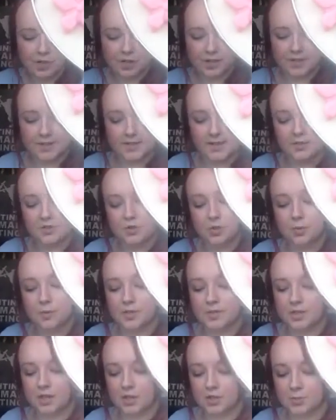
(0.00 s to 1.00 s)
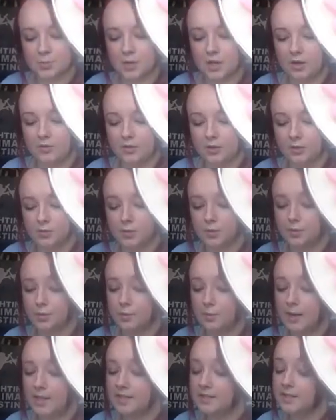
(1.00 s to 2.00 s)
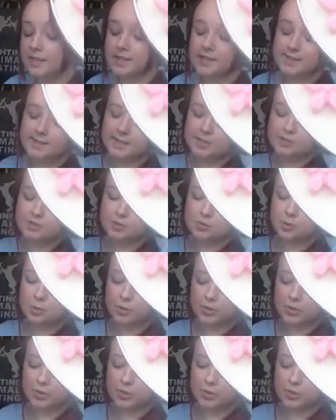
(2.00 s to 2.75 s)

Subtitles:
An essential massage bar filled with romantic essential